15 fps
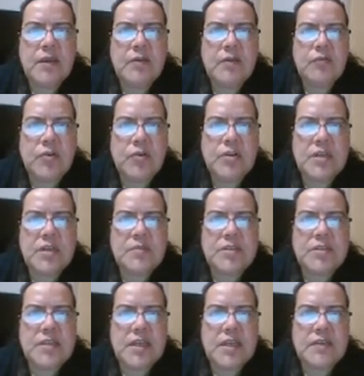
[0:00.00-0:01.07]
4 times
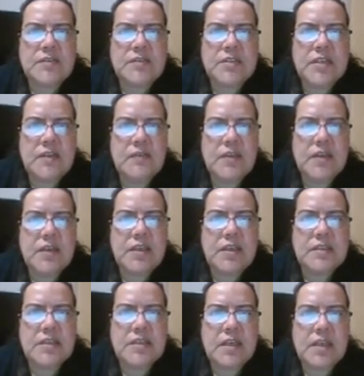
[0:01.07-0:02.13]
-7
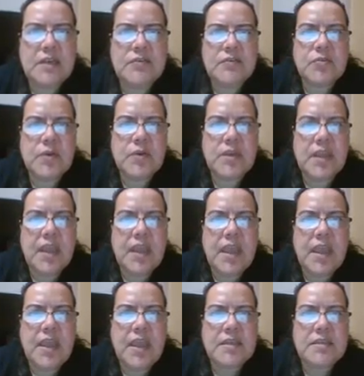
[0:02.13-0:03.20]
is
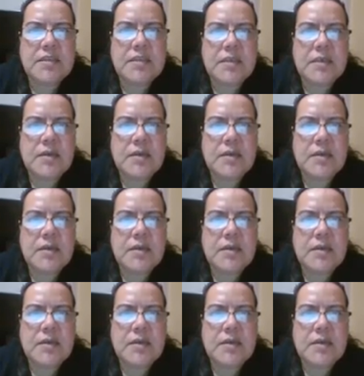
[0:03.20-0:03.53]
-28,